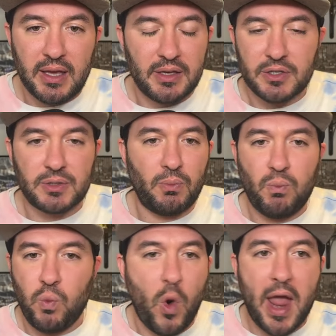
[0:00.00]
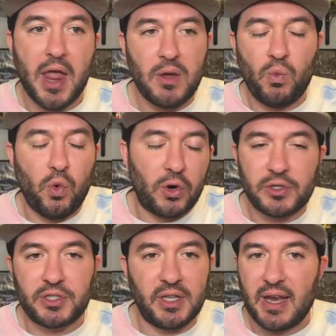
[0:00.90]
is way
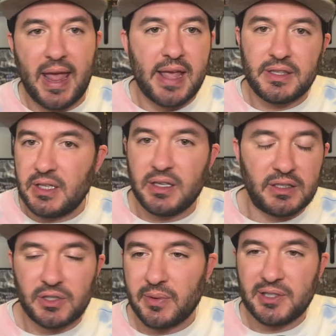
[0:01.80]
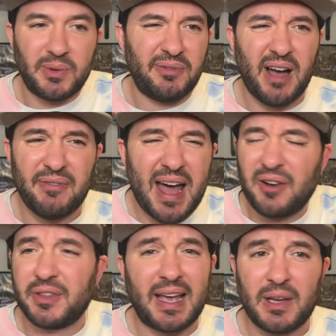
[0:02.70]
worse than 18 in 2025. I
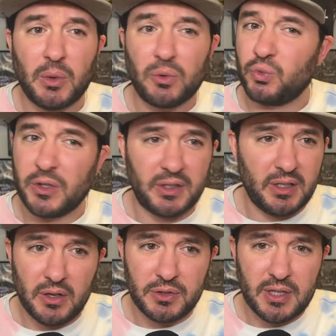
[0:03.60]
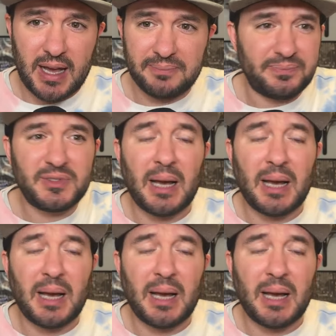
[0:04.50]
don't think anyone really knows that.